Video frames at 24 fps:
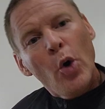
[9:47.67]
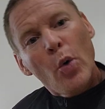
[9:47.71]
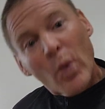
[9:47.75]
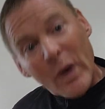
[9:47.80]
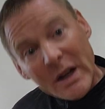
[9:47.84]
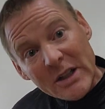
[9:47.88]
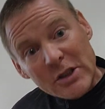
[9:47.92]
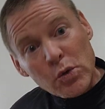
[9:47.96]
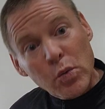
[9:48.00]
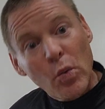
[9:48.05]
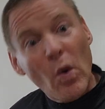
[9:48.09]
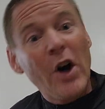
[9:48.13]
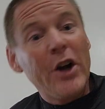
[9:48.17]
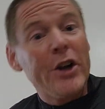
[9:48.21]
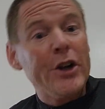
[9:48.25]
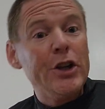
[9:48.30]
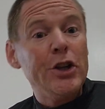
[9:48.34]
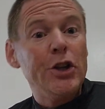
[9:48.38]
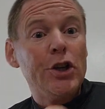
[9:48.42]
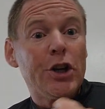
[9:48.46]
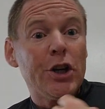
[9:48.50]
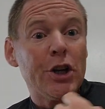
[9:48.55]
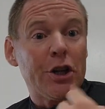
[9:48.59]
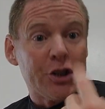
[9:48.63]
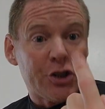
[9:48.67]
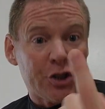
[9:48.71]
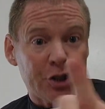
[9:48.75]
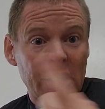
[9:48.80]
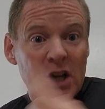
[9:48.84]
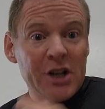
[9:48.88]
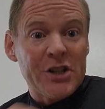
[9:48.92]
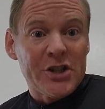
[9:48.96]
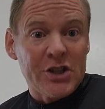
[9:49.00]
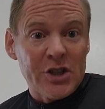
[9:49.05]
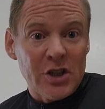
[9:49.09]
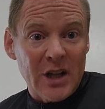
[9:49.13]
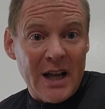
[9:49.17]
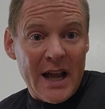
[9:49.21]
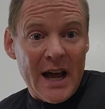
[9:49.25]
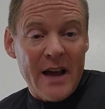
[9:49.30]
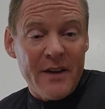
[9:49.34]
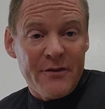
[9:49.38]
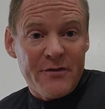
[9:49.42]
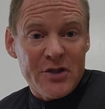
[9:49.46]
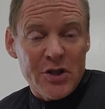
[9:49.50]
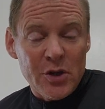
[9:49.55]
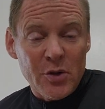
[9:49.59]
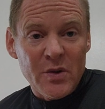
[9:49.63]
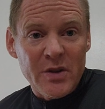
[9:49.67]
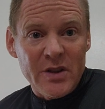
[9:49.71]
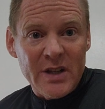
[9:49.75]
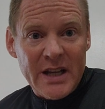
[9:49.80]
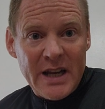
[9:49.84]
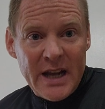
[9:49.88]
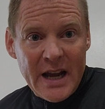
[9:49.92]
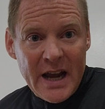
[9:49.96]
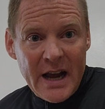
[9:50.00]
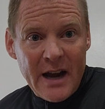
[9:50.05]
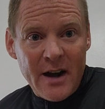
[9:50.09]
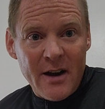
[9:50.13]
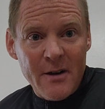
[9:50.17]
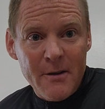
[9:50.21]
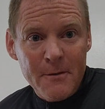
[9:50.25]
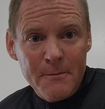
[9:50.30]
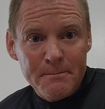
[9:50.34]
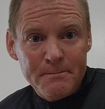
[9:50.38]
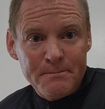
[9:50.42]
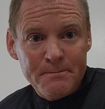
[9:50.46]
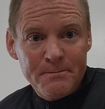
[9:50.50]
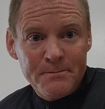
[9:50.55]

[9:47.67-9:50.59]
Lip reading: Which one are you gonna trust your life to in the air?